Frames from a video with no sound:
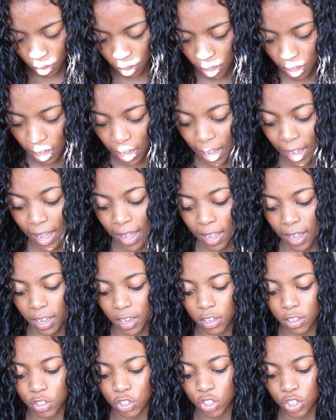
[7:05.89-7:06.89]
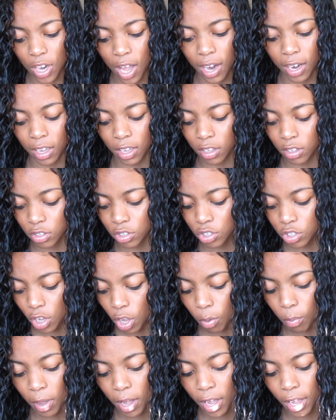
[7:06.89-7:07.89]
I hate shedding
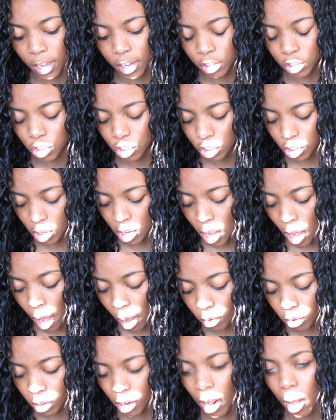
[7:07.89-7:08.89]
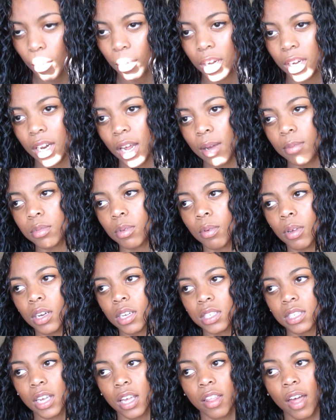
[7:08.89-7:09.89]
so much. I wonder how many times I'm
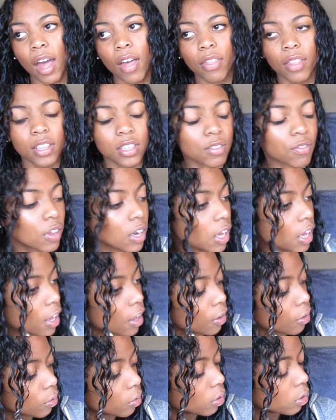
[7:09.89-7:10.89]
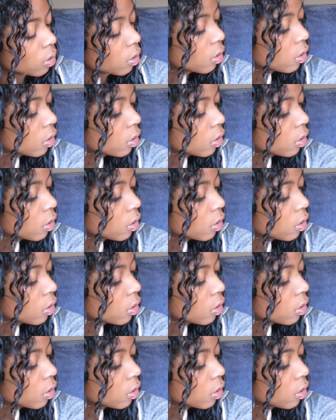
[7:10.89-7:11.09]
going to say that in this video.